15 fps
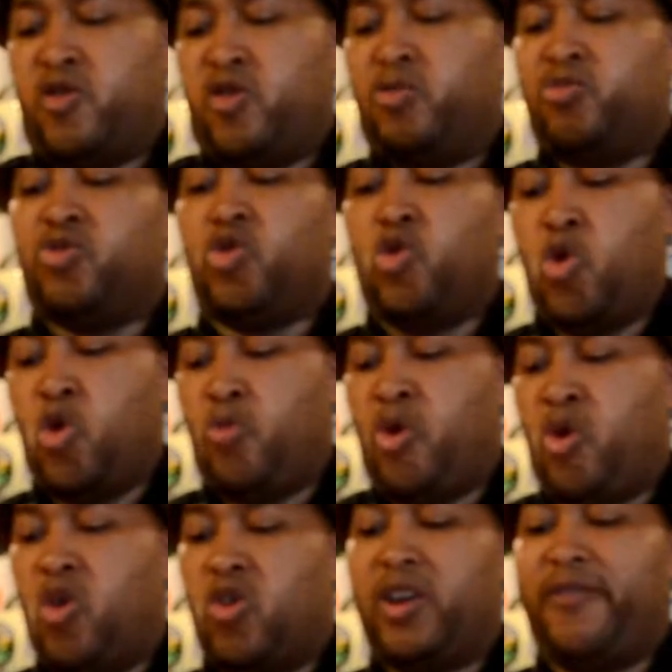absorb
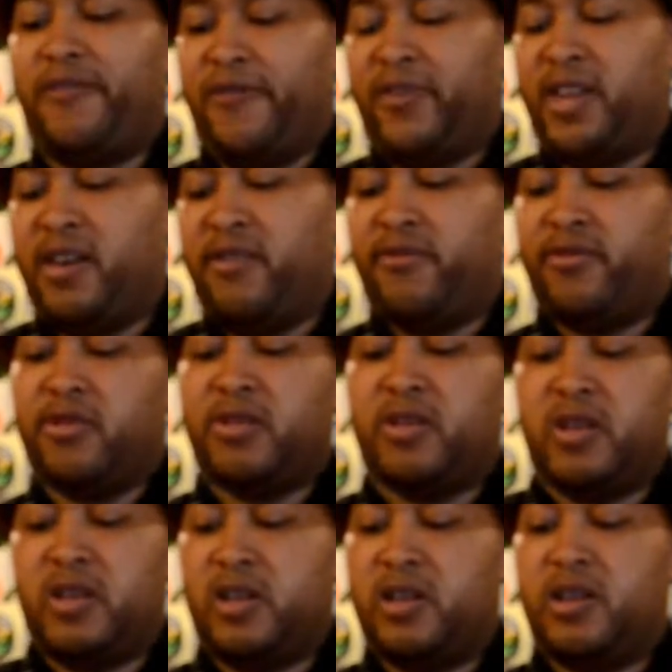all that flavor
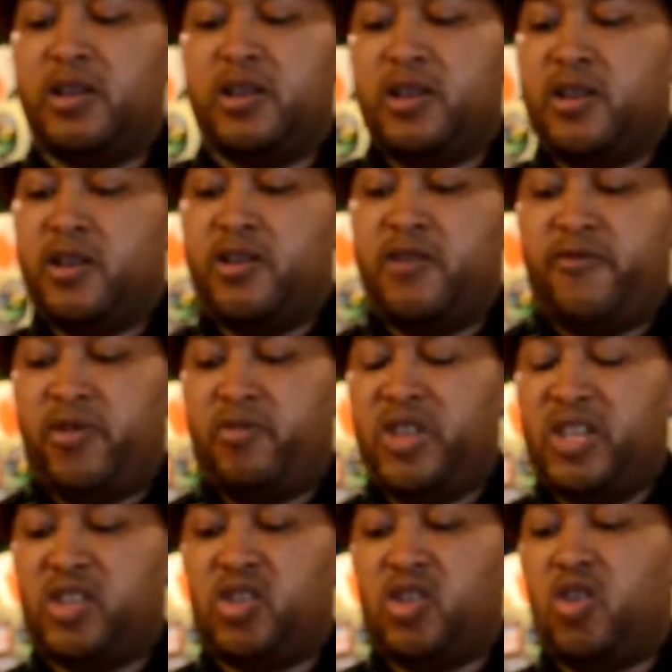from
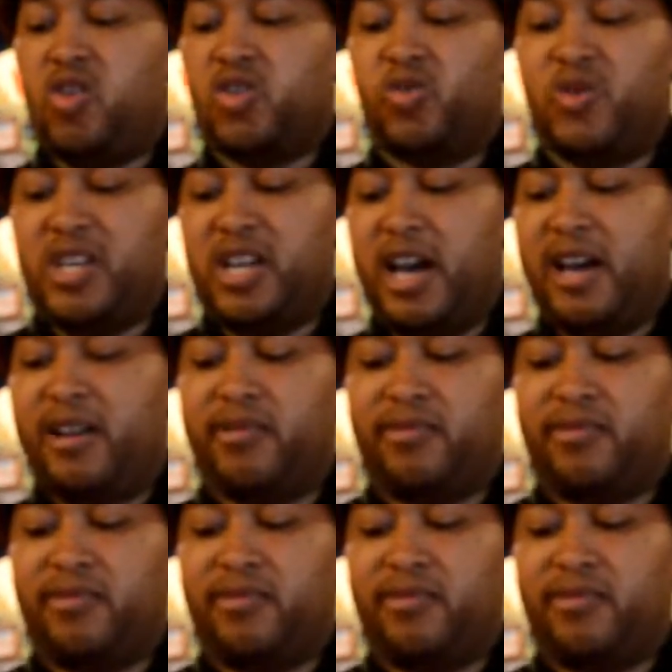that sauce we got.